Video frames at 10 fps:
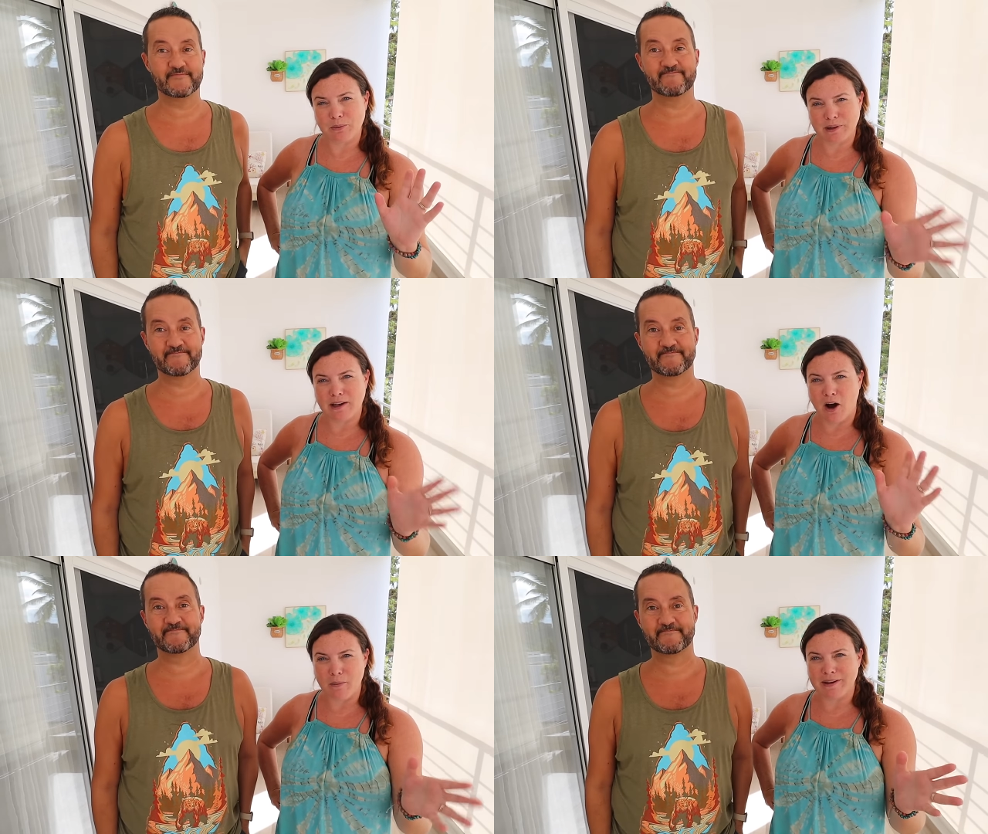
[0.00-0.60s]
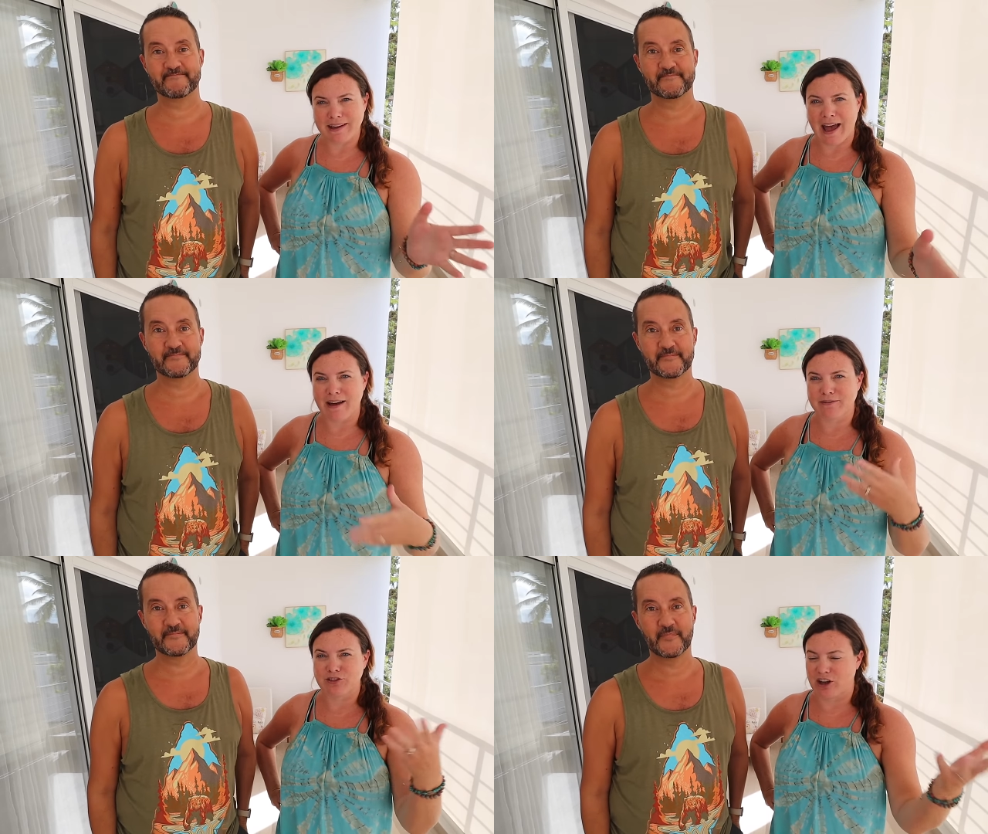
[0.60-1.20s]
Speaker 1: really common to
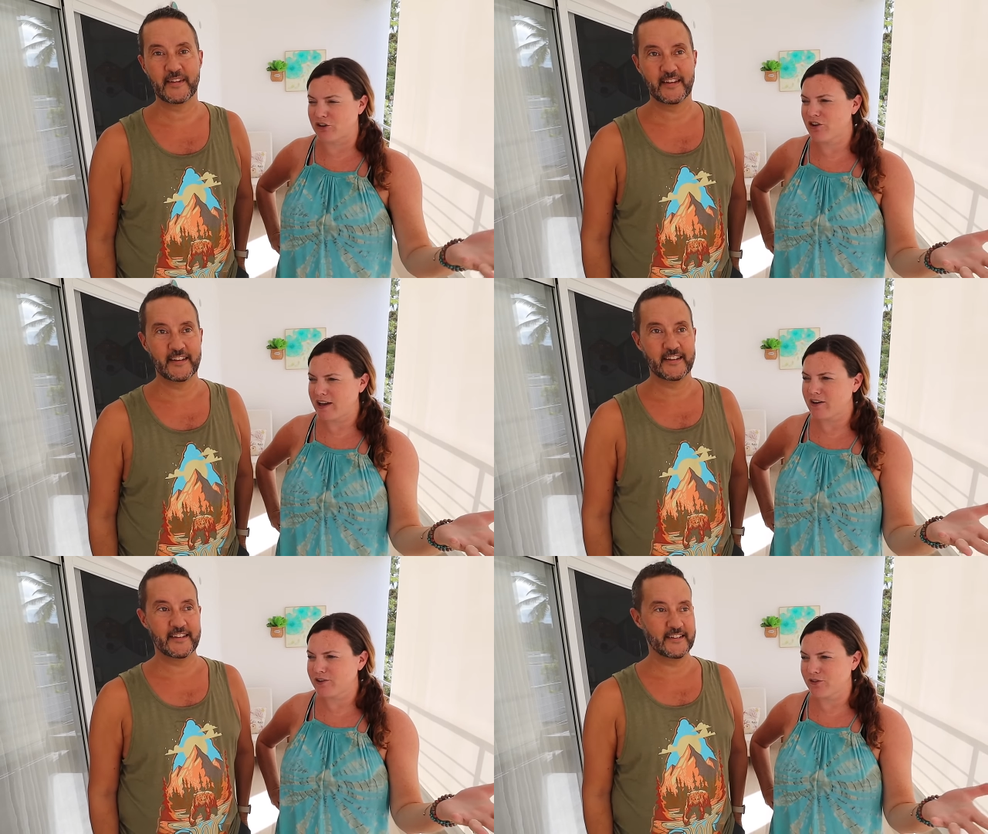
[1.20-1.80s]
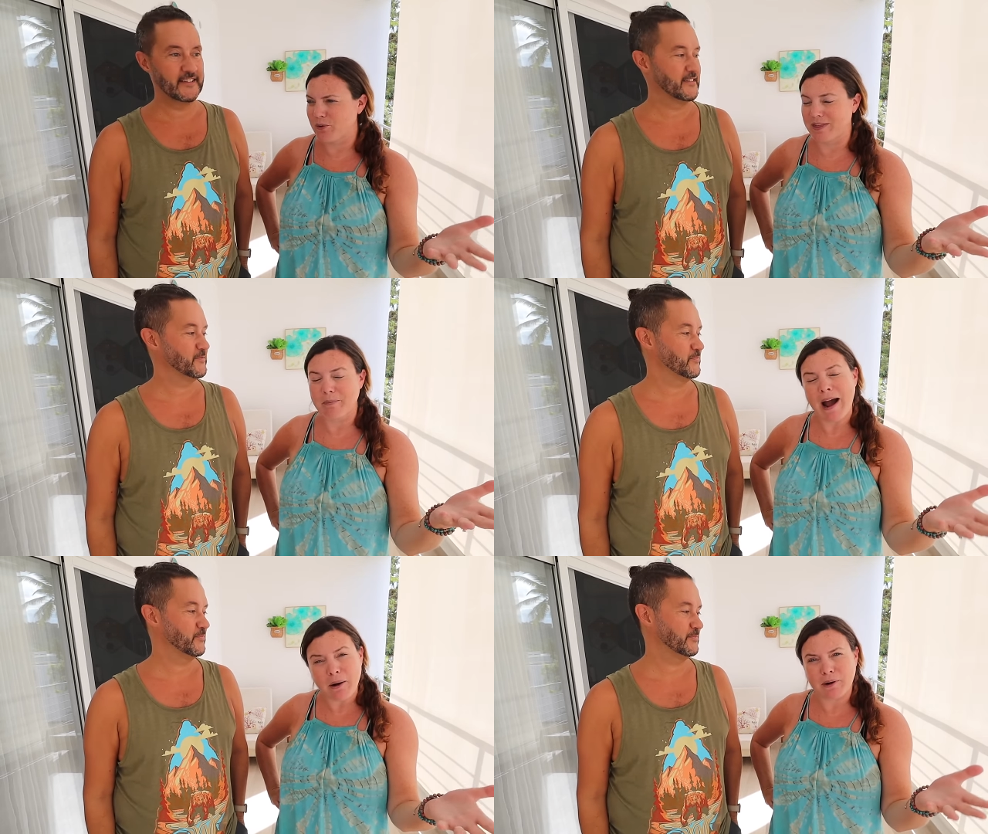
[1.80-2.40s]
have generators for when
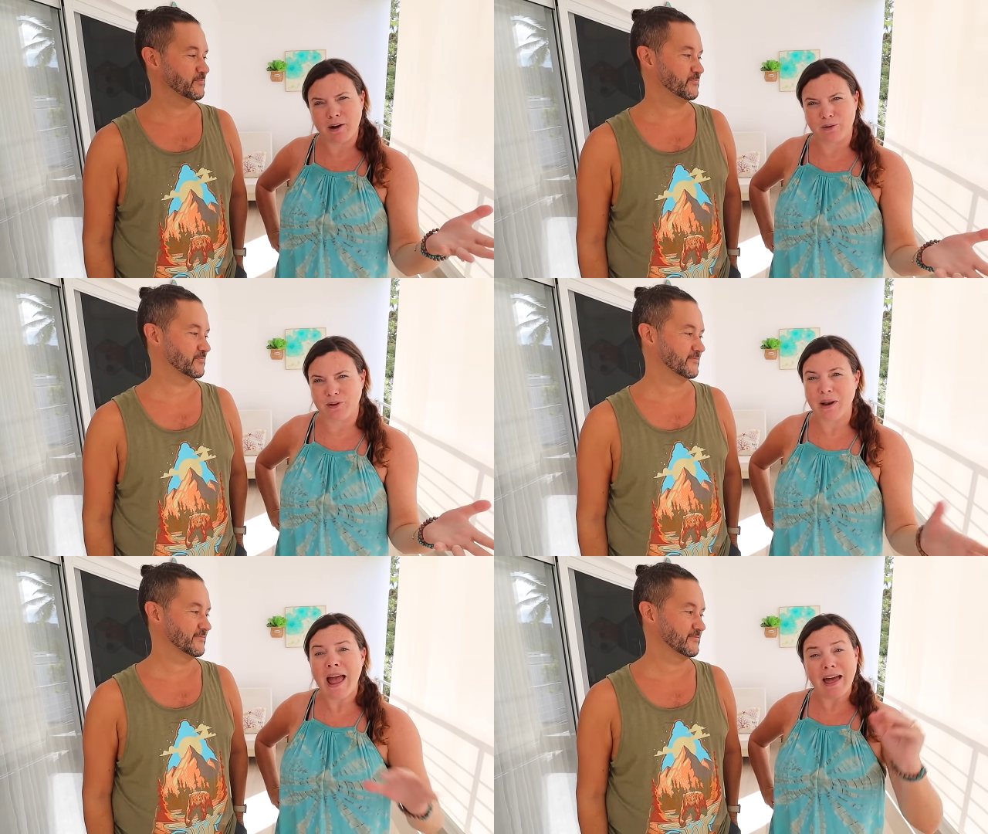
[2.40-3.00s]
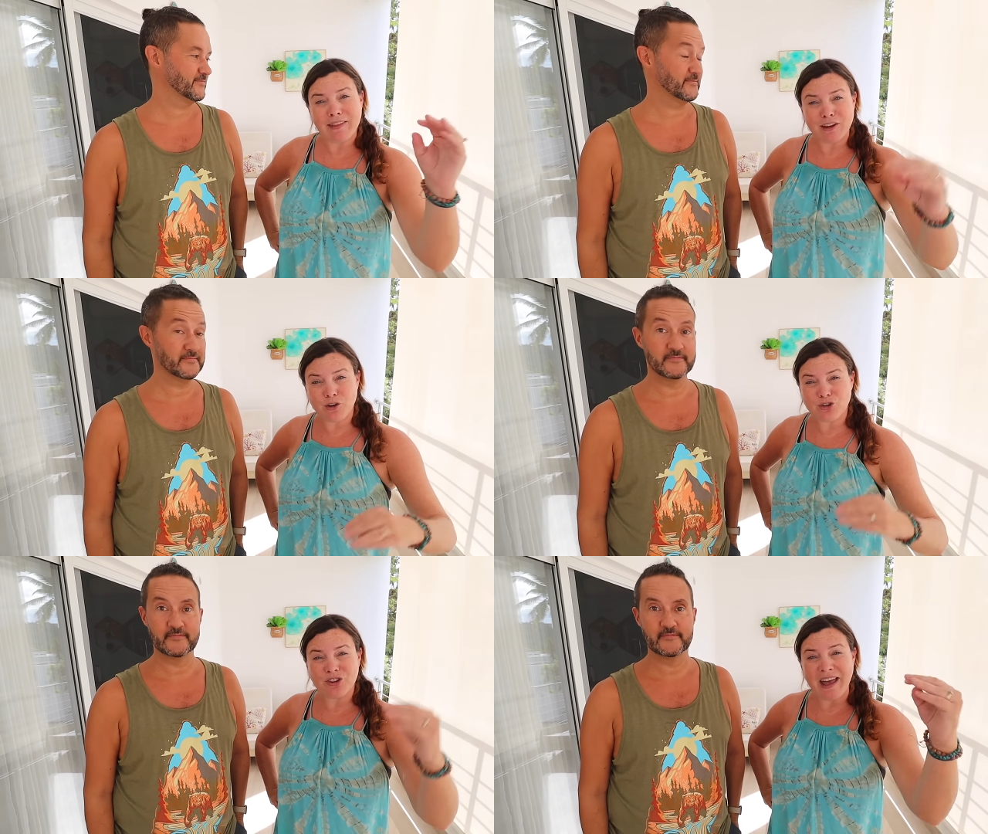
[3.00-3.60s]
the power goes out, and they
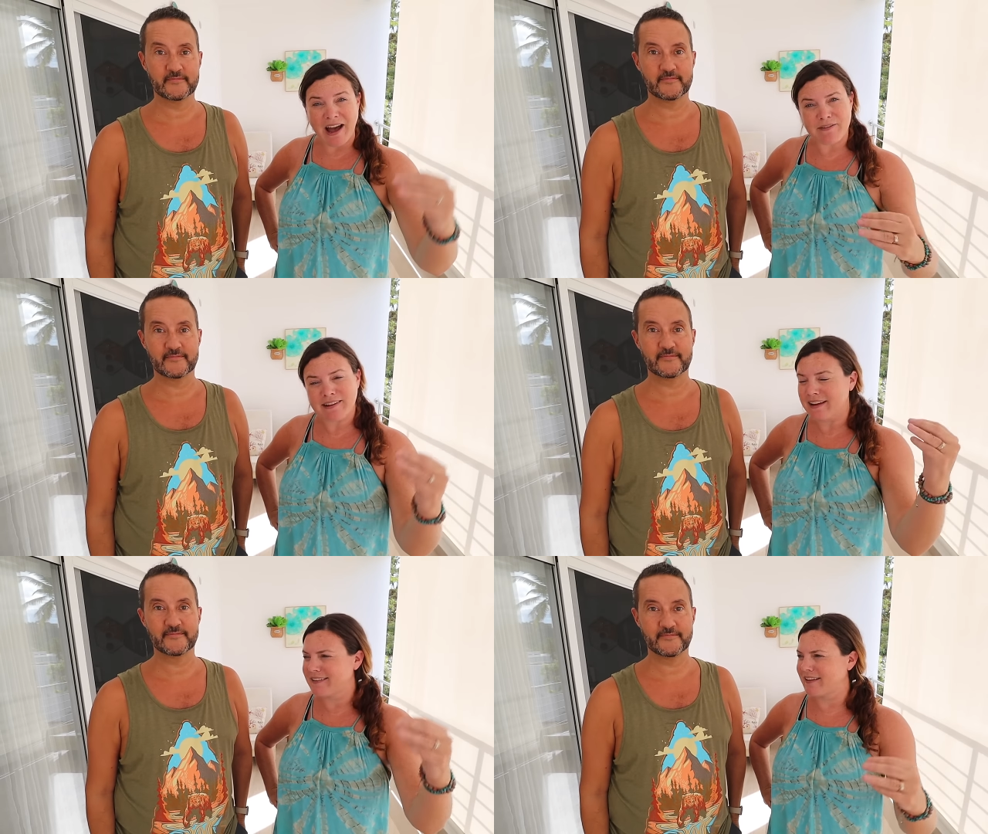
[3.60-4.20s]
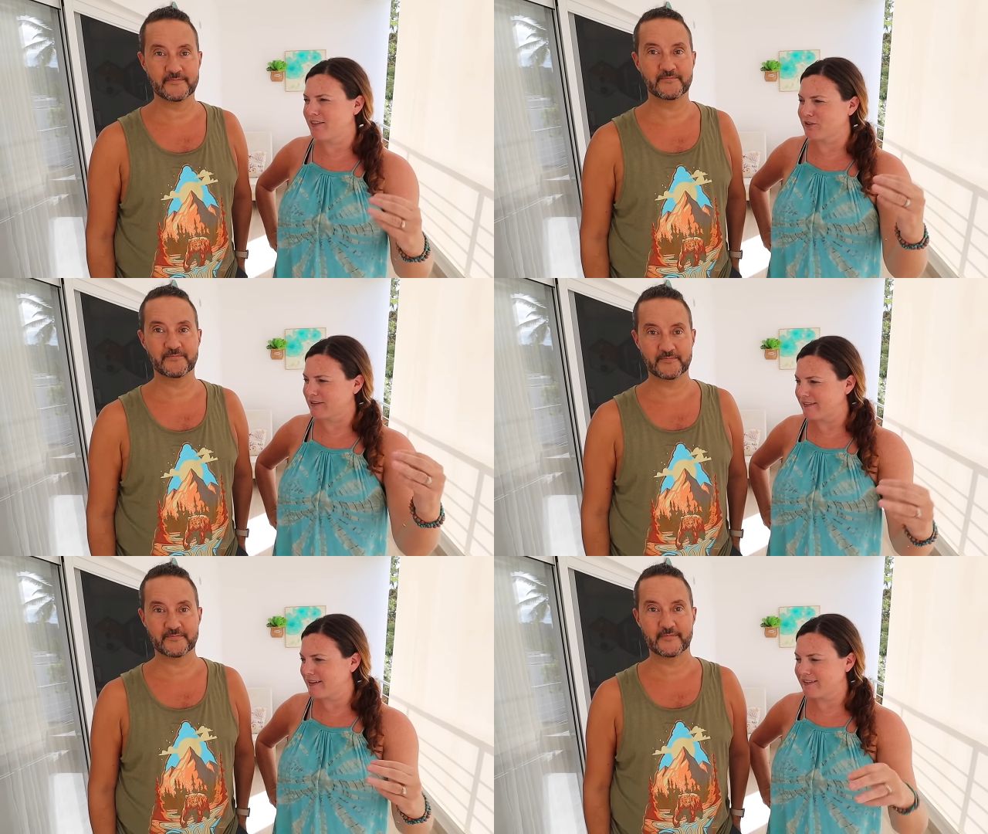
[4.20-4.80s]
usually advertise it in their
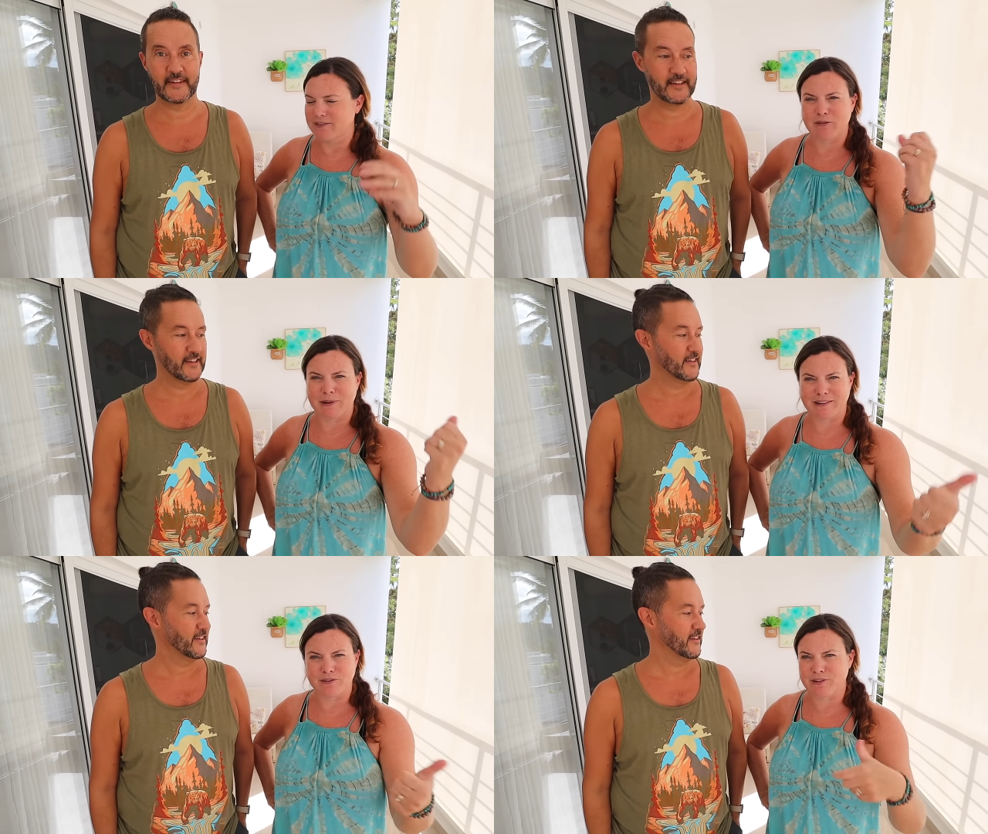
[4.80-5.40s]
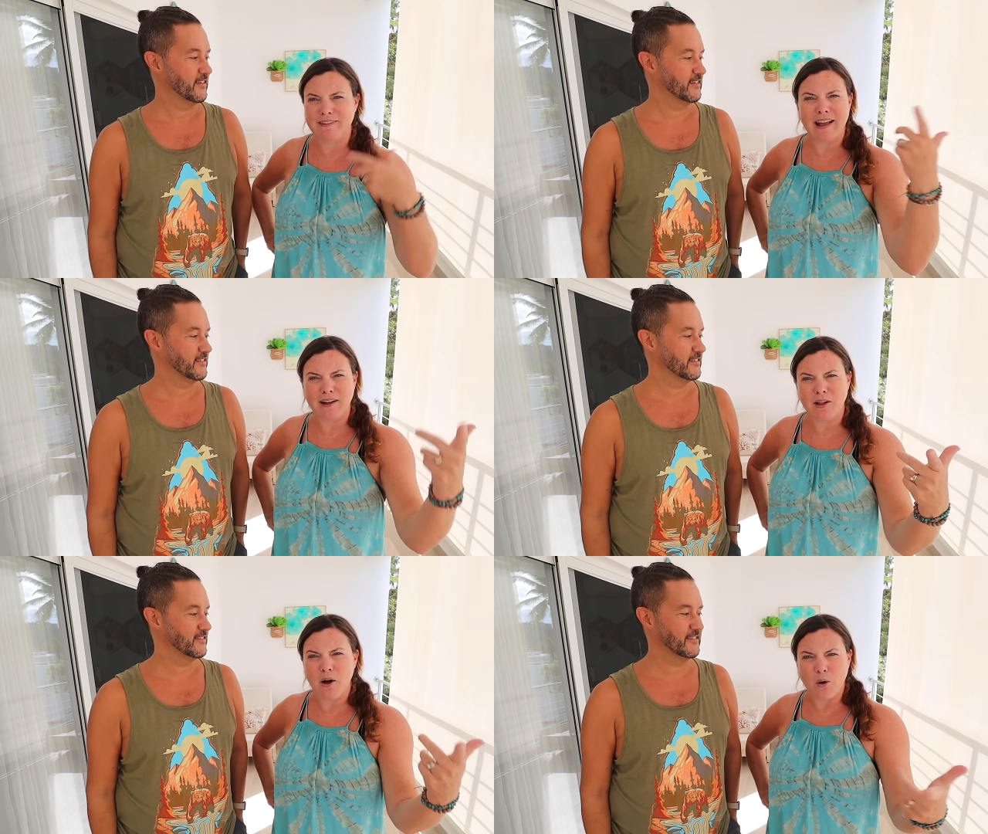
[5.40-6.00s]
listings if a place is for
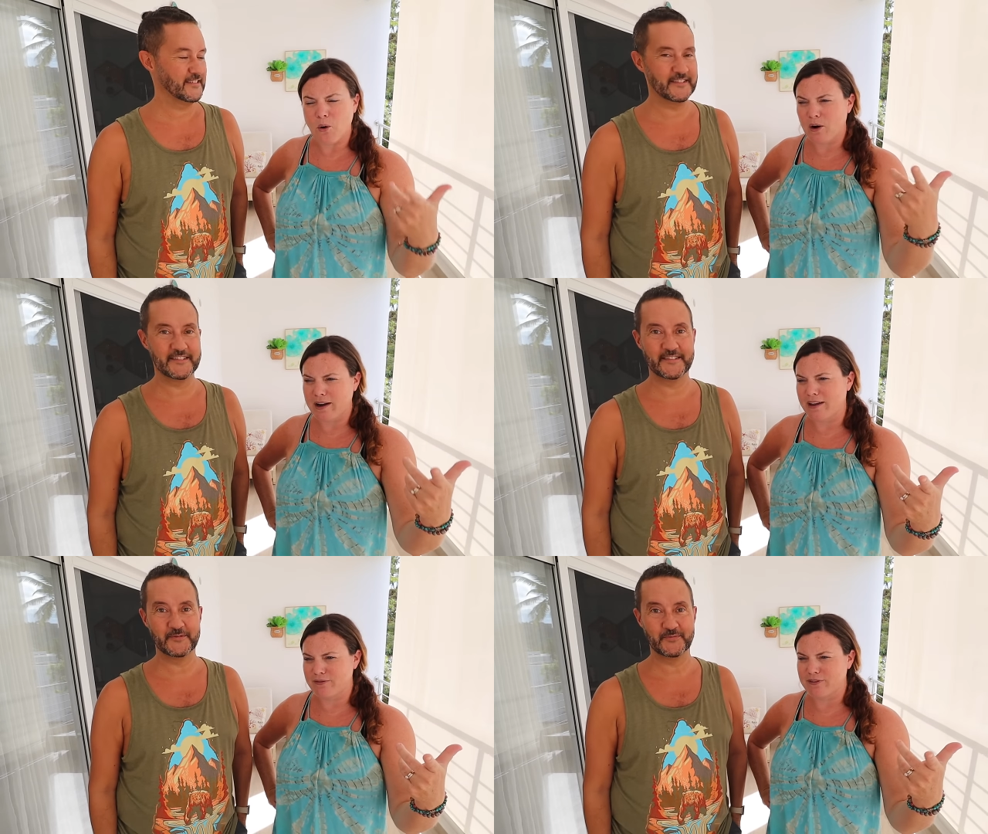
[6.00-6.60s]
sale, or if